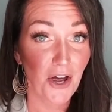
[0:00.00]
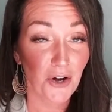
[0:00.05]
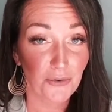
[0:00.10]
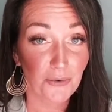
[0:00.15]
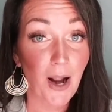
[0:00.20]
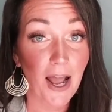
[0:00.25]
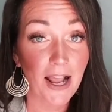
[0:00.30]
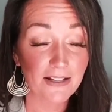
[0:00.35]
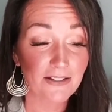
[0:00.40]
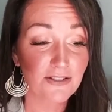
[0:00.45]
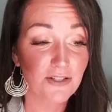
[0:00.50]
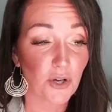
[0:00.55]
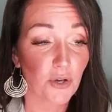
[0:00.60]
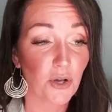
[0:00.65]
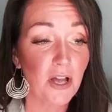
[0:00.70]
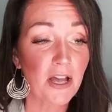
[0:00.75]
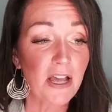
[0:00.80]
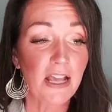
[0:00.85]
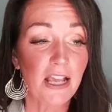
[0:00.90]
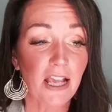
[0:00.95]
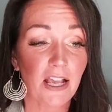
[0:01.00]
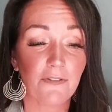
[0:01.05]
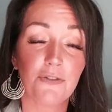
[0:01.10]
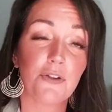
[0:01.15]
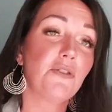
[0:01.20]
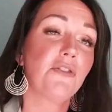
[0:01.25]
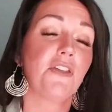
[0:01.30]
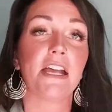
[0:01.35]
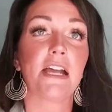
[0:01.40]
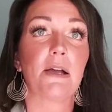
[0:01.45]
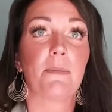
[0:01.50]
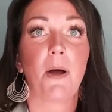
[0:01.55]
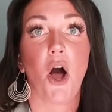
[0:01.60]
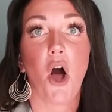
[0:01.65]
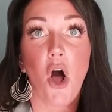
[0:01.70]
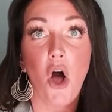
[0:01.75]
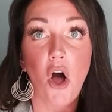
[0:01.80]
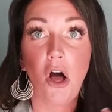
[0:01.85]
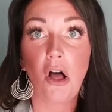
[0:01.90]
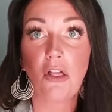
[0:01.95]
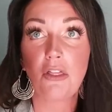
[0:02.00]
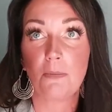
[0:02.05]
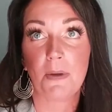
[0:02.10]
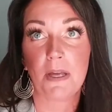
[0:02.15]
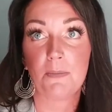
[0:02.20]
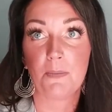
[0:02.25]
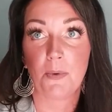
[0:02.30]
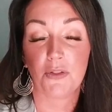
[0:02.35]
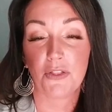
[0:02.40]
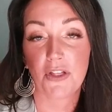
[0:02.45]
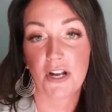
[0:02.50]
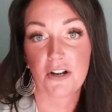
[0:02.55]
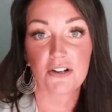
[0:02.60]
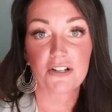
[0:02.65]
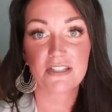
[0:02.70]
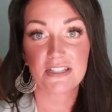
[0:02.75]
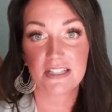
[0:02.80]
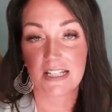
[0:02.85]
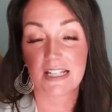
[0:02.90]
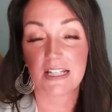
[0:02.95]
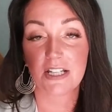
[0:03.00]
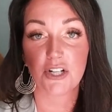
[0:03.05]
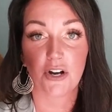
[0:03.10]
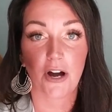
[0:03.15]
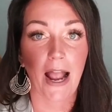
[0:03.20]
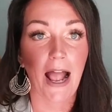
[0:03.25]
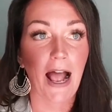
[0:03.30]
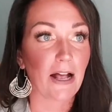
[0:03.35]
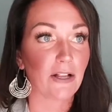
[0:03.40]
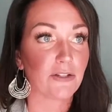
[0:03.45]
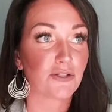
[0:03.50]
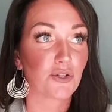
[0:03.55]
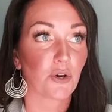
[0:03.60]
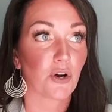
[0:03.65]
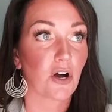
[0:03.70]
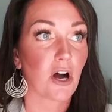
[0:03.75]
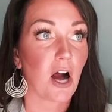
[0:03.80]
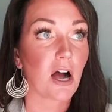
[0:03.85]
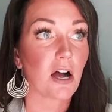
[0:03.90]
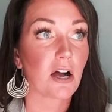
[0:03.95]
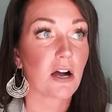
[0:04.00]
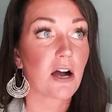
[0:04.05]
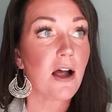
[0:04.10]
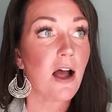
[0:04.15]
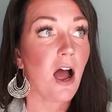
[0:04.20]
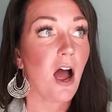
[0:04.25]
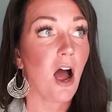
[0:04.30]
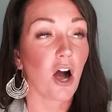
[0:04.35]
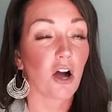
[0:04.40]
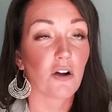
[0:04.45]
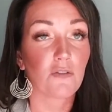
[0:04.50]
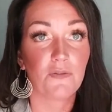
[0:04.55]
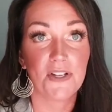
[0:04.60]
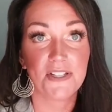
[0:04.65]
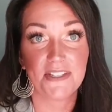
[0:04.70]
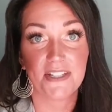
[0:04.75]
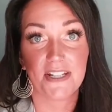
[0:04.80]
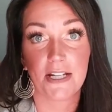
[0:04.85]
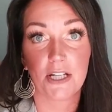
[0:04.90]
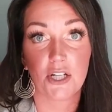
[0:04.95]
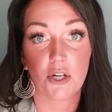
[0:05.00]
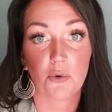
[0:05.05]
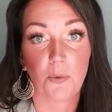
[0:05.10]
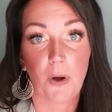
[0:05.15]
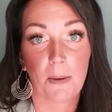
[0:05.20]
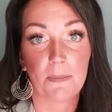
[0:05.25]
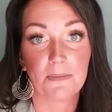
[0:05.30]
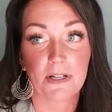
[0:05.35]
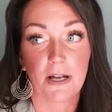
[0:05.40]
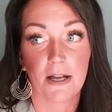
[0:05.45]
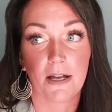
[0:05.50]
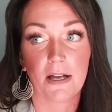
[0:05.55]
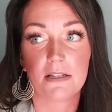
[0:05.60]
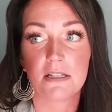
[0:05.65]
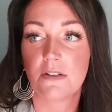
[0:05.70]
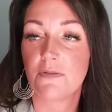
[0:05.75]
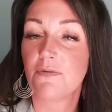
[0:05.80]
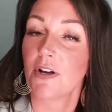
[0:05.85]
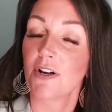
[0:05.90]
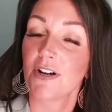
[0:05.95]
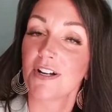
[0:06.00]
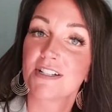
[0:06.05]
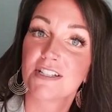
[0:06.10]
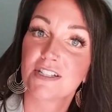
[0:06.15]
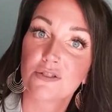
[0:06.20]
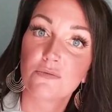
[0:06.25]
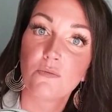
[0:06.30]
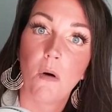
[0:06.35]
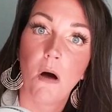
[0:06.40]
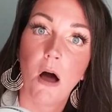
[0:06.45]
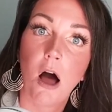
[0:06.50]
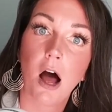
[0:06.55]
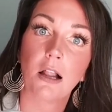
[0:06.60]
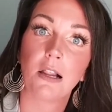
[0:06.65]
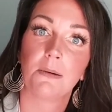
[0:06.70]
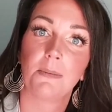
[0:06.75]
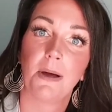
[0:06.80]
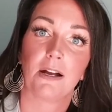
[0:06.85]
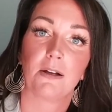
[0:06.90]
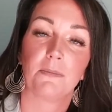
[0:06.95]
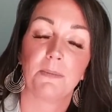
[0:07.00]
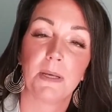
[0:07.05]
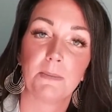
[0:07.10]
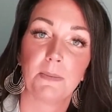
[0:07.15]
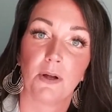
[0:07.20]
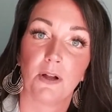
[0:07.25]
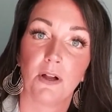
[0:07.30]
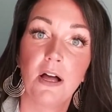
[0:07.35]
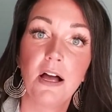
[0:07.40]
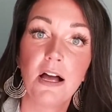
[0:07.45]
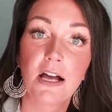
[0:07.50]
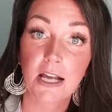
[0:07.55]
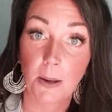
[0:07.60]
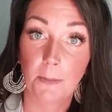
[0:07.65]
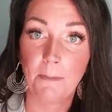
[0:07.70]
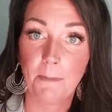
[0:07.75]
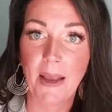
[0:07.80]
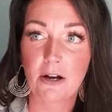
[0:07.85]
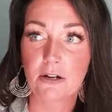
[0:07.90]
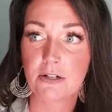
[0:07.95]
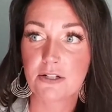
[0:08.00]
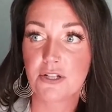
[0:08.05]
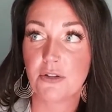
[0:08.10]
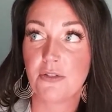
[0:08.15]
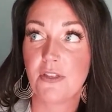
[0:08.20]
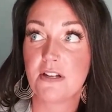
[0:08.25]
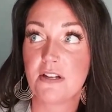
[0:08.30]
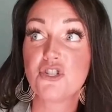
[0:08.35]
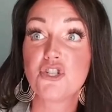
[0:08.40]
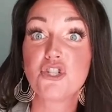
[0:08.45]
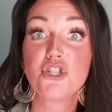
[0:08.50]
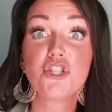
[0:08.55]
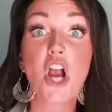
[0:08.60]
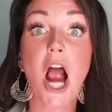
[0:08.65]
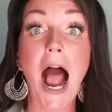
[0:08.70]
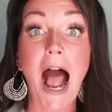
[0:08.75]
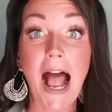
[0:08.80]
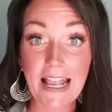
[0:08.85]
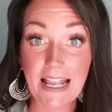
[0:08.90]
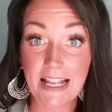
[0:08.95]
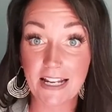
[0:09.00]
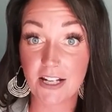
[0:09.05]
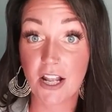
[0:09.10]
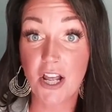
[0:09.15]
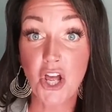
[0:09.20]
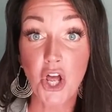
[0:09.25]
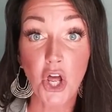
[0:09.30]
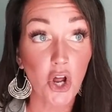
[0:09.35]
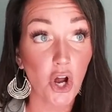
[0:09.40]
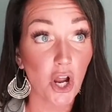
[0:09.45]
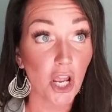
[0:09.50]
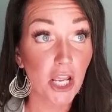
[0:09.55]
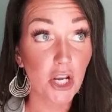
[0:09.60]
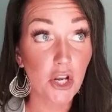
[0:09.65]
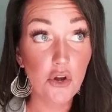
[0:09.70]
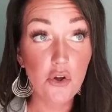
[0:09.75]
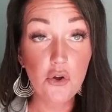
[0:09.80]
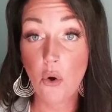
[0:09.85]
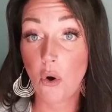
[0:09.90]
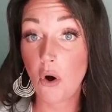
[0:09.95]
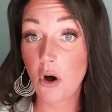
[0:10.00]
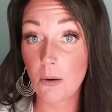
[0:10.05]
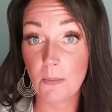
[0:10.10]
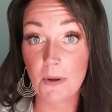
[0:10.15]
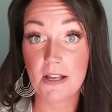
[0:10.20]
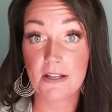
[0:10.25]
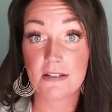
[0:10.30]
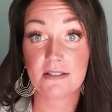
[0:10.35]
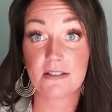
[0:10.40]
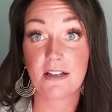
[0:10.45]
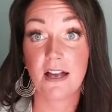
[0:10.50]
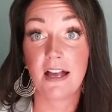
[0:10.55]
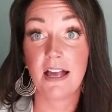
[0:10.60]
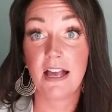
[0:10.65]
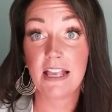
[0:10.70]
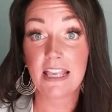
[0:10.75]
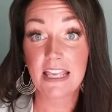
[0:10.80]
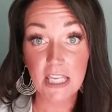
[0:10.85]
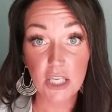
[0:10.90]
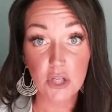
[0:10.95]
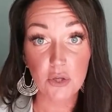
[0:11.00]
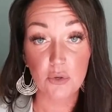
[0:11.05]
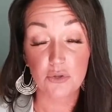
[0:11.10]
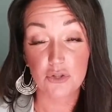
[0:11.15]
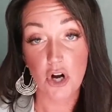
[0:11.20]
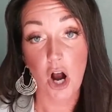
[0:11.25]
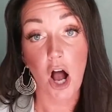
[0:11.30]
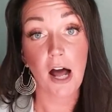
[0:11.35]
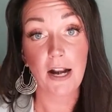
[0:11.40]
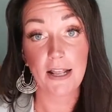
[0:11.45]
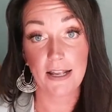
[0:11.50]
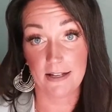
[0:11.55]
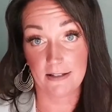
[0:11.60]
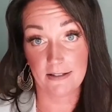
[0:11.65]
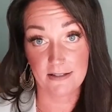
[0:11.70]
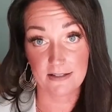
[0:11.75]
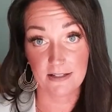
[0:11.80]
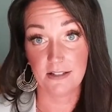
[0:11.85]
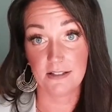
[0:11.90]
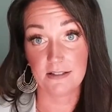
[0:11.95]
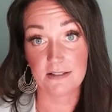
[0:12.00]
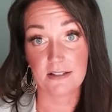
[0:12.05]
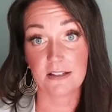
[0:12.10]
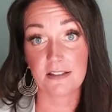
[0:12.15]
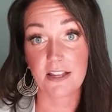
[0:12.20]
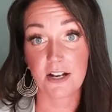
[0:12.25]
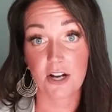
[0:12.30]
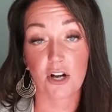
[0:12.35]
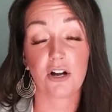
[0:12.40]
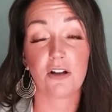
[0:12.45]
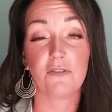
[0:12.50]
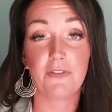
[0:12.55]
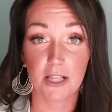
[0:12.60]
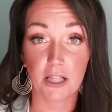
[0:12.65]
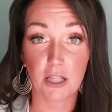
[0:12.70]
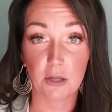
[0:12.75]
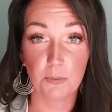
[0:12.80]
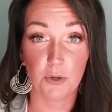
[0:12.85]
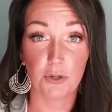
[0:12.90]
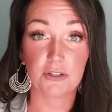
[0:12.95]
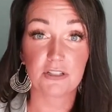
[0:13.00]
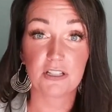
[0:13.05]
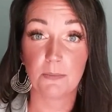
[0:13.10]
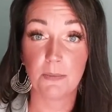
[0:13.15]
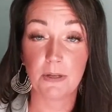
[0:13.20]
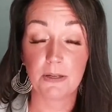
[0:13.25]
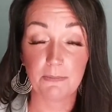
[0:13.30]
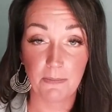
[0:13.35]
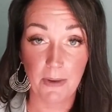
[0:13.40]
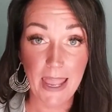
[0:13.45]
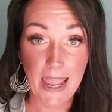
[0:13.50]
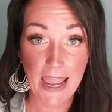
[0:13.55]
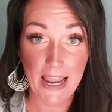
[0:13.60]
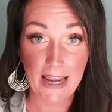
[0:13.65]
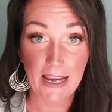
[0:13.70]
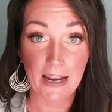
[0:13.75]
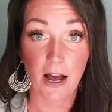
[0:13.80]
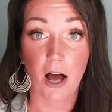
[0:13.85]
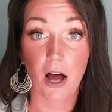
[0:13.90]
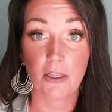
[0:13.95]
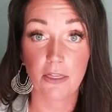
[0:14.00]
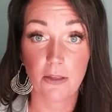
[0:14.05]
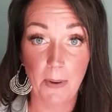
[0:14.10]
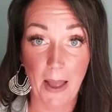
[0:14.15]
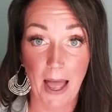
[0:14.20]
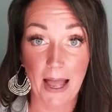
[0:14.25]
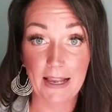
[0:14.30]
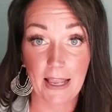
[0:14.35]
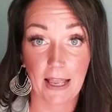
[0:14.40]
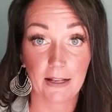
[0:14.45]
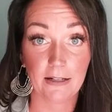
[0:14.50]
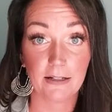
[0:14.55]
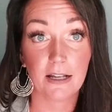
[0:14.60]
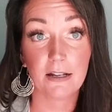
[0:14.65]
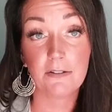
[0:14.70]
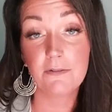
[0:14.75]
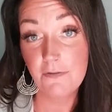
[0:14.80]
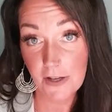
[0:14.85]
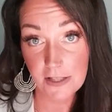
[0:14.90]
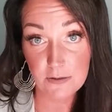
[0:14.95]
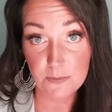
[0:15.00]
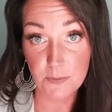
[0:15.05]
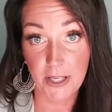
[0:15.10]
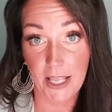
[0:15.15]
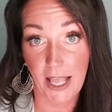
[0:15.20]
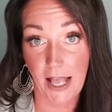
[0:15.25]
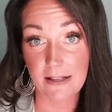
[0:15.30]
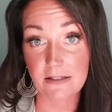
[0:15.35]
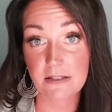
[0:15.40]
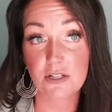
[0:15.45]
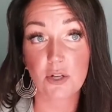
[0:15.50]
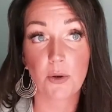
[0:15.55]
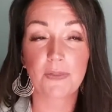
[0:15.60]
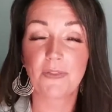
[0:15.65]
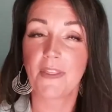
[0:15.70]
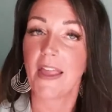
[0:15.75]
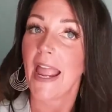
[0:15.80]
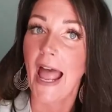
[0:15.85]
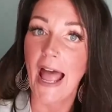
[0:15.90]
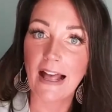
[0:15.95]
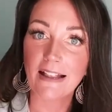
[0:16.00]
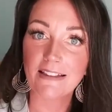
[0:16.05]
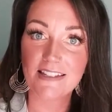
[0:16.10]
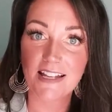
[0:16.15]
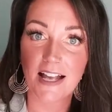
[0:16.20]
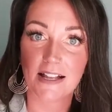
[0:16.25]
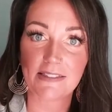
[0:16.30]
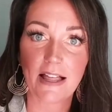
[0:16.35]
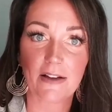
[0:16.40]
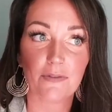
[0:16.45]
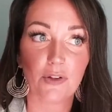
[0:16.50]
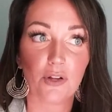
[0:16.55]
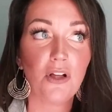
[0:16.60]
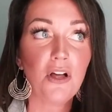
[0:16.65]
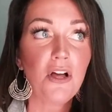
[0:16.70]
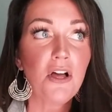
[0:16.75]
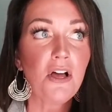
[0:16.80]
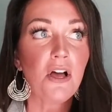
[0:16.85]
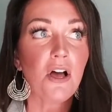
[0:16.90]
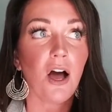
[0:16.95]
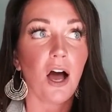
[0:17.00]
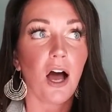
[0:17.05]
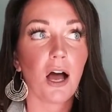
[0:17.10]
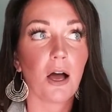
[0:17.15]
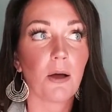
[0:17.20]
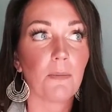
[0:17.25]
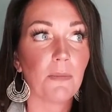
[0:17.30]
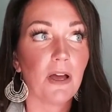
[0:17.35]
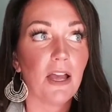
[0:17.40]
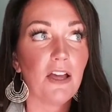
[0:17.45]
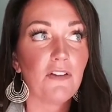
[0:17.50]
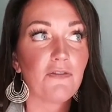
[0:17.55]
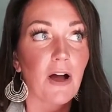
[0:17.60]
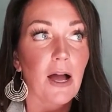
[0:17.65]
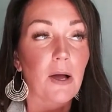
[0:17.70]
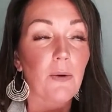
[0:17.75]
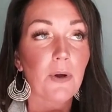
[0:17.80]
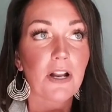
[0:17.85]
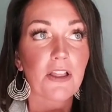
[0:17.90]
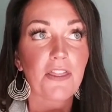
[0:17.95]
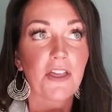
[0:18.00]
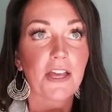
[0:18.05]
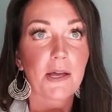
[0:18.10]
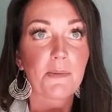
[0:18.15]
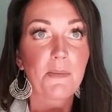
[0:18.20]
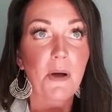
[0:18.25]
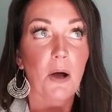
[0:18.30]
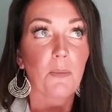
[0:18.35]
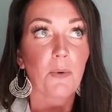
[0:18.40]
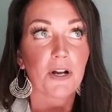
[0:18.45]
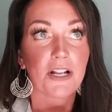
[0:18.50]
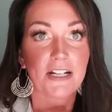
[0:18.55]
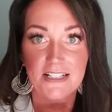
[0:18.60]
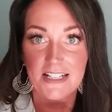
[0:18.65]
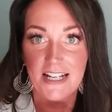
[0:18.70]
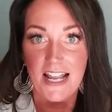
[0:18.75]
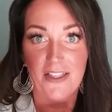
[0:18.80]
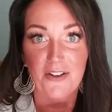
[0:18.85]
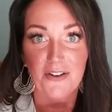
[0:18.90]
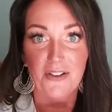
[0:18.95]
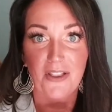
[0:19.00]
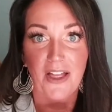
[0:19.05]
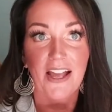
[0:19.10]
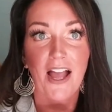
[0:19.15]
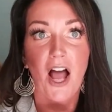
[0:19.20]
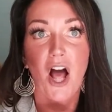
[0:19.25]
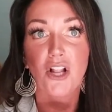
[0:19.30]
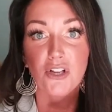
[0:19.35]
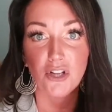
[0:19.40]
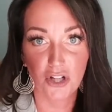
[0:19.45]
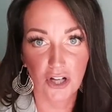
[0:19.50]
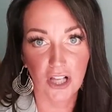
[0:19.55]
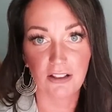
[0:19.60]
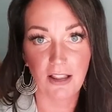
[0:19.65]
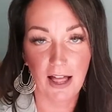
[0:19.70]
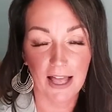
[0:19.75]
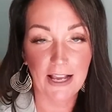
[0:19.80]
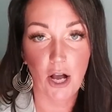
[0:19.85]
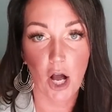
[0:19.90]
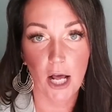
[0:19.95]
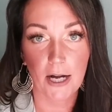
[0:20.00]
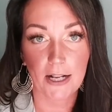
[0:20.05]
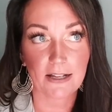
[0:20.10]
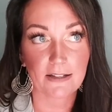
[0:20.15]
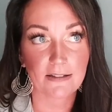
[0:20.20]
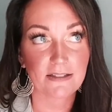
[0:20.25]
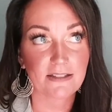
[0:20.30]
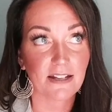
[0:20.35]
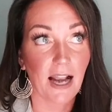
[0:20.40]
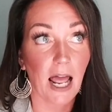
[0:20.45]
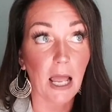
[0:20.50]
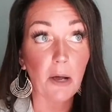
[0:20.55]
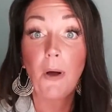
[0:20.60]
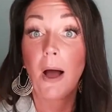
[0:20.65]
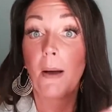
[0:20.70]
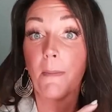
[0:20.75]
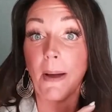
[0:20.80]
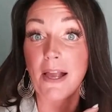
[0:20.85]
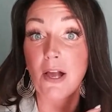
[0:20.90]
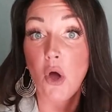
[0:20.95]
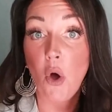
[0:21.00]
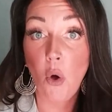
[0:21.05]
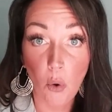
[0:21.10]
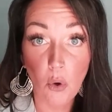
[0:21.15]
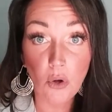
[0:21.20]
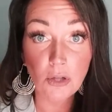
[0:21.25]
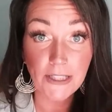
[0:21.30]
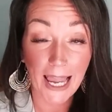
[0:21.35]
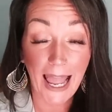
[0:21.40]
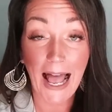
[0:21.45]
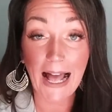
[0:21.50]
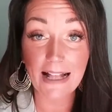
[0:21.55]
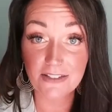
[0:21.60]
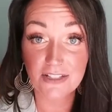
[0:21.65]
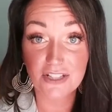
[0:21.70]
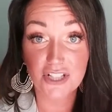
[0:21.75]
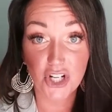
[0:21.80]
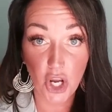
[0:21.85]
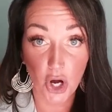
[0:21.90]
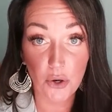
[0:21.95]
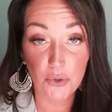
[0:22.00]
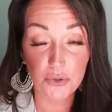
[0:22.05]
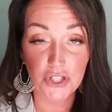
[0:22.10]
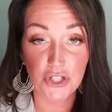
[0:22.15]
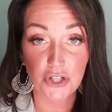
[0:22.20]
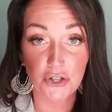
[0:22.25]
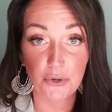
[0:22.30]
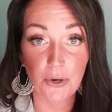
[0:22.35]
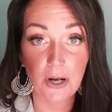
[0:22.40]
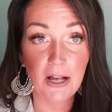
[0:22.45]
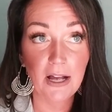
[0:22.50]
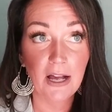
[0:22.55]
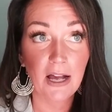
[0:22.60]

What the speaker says: right? So if you think about all the people that are seeing your ads or are visiting your website, it's a very small amount of people compared to the giant, enormous, huge audiences that are available to be made on the back end in Facebook ads. So at the ad set level, if I want to think about putting together like a lookalike audience that I want my cold ads to go to,